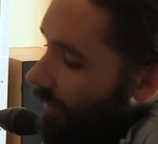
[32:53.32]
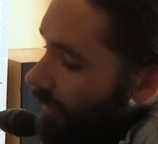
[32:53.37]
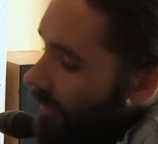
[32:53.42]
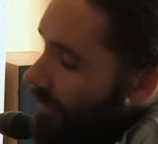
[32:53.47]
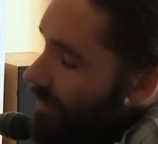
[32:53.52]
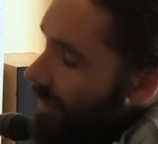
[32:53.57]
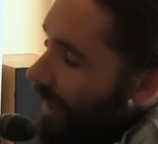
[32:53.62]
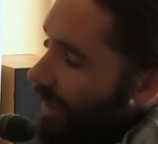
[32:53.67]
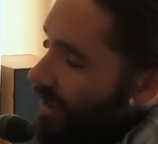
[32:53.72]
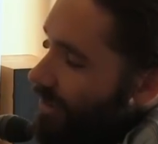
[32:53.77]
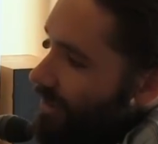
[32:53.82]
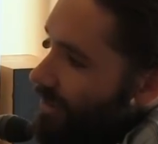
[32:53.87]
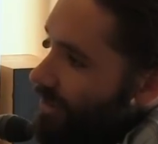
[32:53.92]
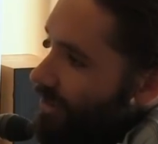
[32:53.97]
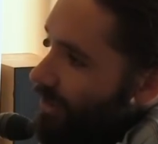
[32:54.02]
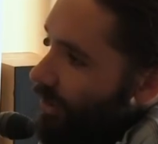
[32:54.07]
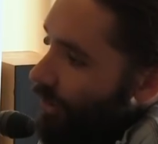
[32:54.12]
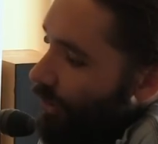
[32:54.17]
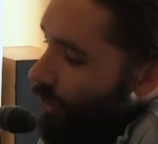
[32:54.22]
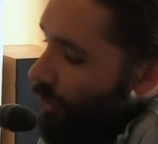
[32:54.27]
The text is
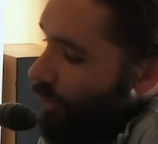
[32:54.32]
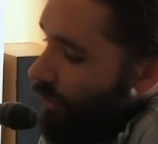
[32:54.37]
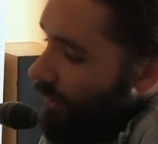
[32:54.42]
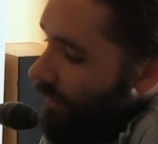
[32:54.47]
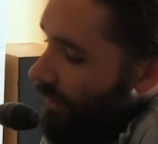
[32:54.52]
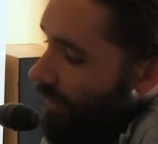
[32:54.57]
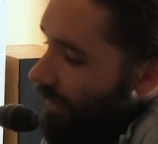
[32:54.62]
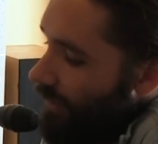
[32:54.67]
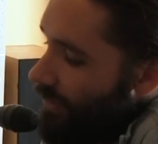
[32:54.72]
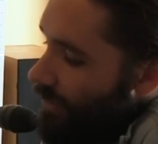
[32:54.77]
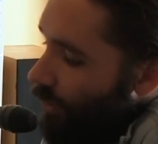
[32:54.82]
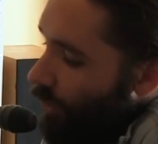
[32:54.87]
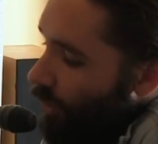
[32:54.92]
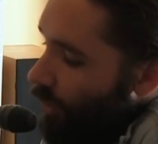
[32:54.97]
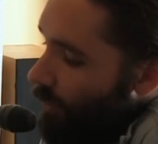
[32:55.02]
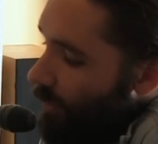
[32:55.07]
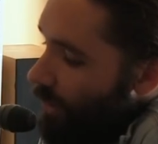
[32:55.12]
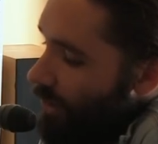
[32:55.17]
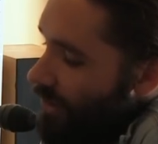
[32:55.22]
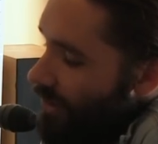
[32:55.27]
so good that it's
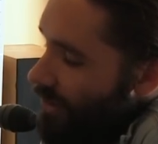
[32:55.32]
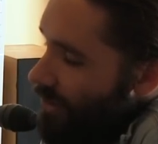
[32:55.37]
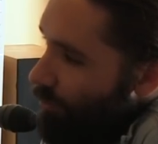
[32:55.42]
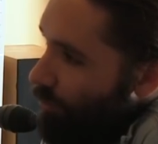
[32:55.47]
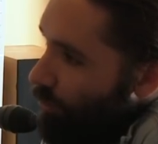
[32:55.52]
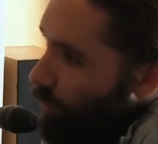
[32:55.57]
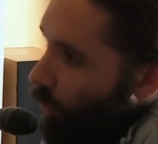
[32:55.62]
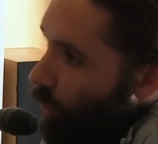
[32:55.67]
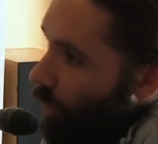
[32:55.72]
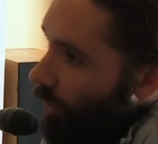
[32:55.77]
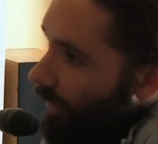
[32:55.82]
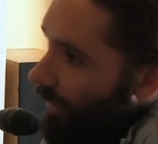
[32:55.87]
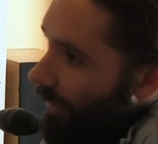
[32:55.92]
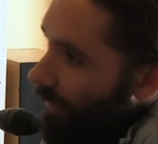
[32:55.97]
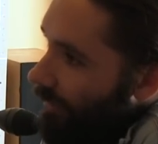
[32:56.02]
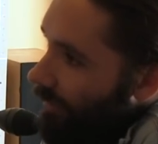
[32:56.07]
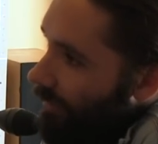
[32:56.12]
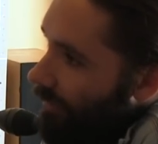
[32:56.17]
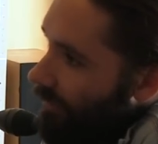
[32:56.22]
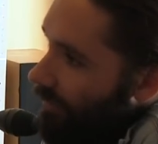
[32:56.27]
almost
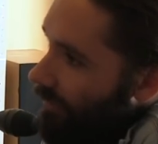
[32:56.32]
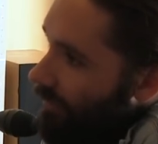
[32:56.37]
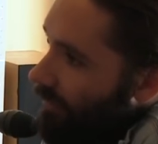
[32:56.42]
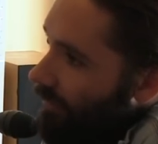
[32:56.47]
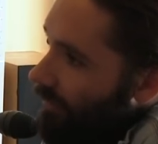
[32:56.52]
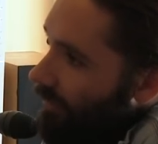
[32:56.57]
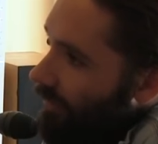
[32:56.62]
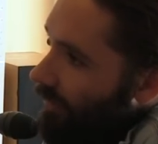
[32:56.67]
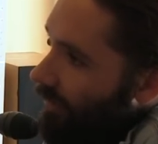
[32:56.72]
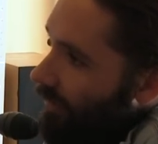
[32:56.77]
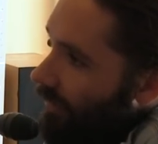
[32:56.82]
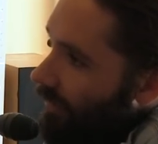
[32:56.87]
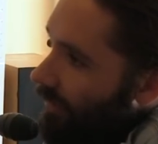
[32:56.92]
boring. Yeah.